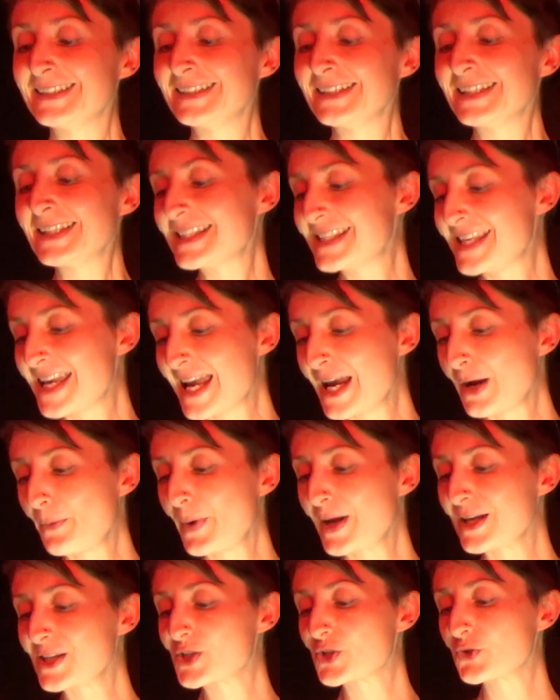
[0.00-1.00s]
It is here
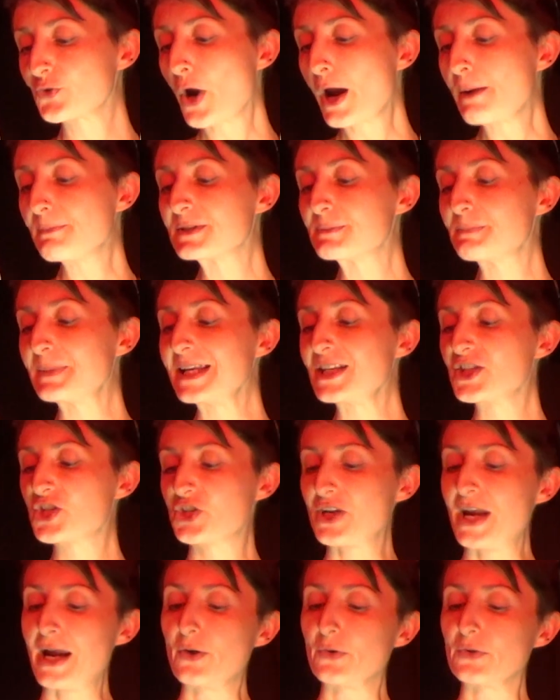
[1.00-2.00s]
where striped beach
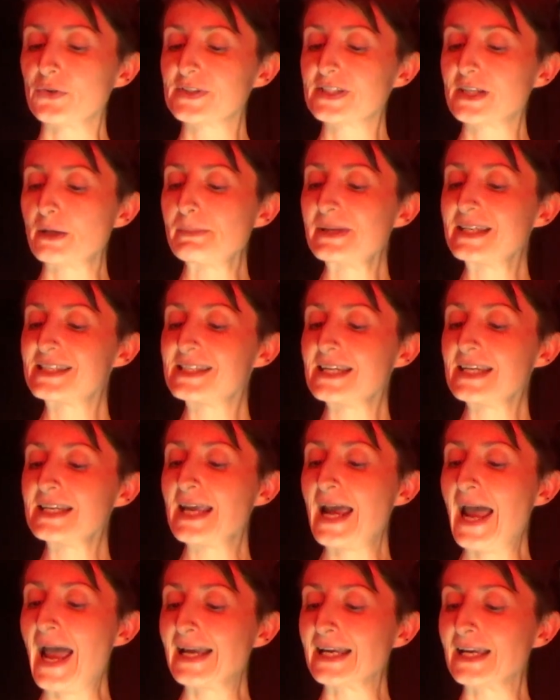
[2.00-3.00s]
towels can be seen
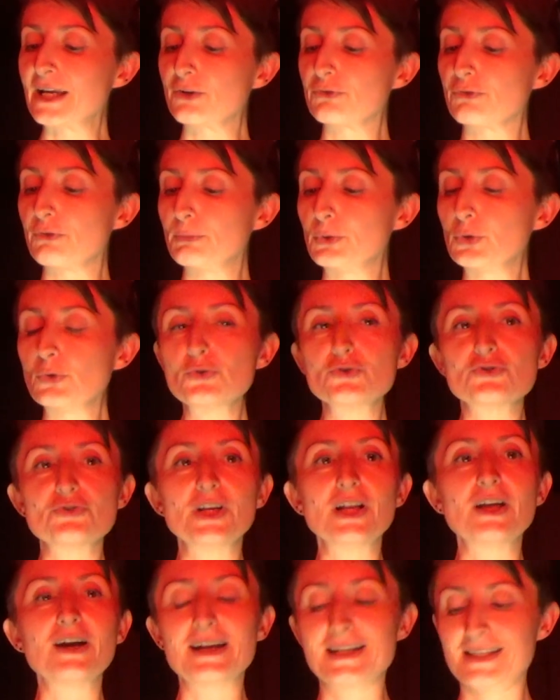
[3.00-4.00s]
hanging from
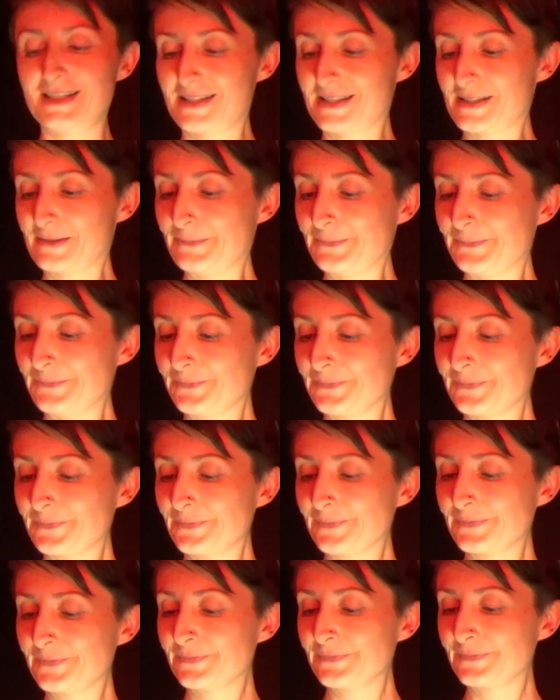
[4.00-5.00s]
laundry lines.
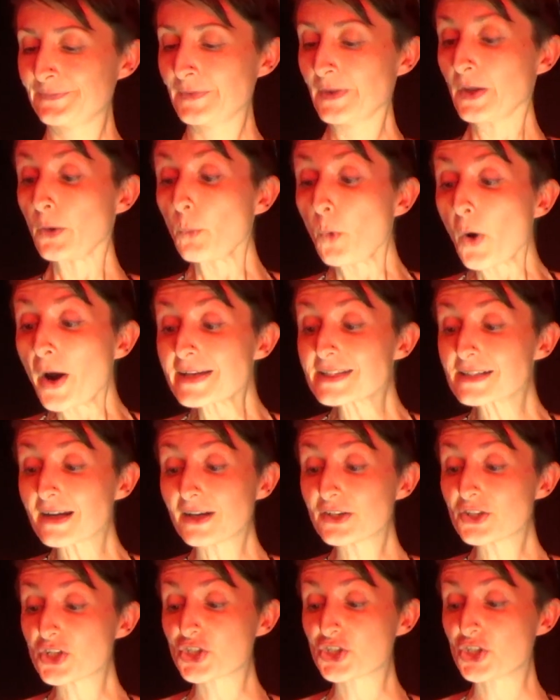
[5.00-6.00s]
White
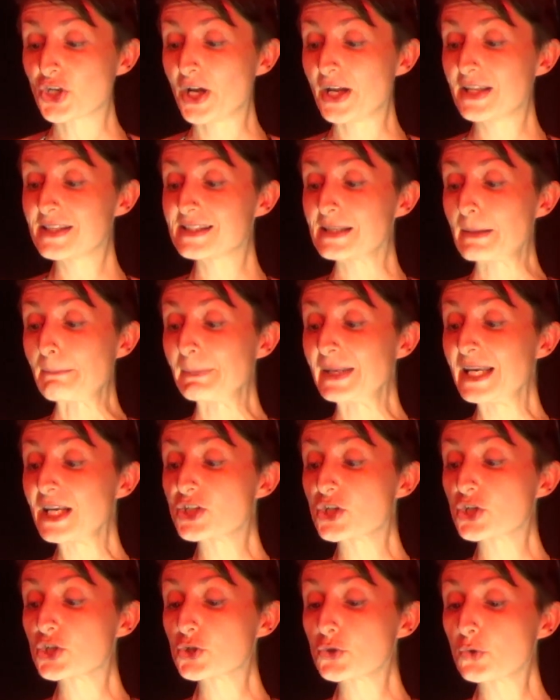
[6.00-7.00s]
undershirts and
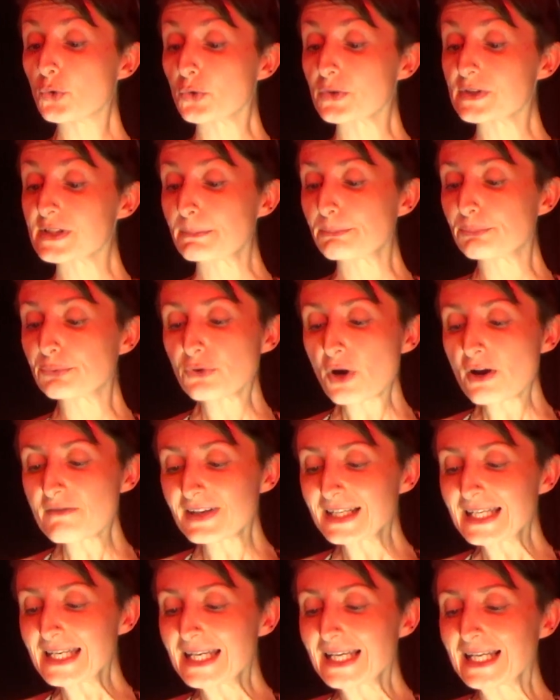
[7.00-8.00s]
miniature shorts are
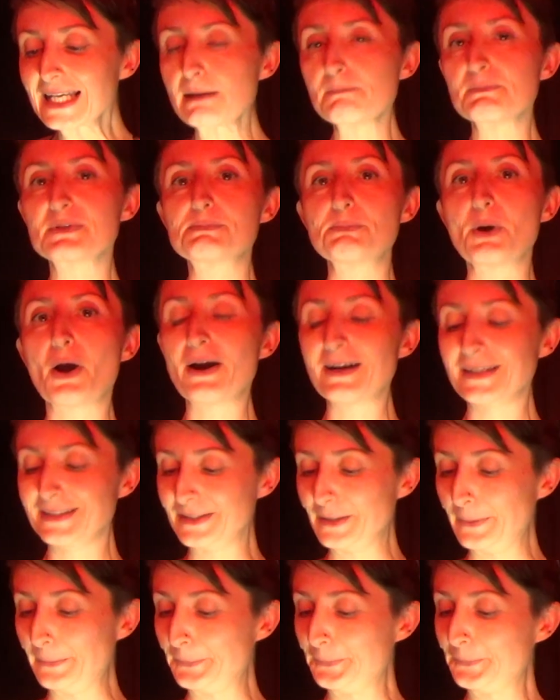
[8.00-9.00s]
privately clipped behind
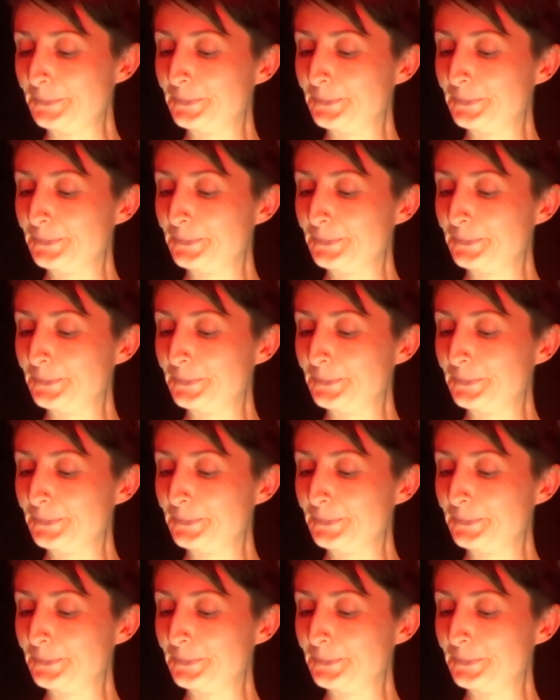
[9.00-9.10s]
them.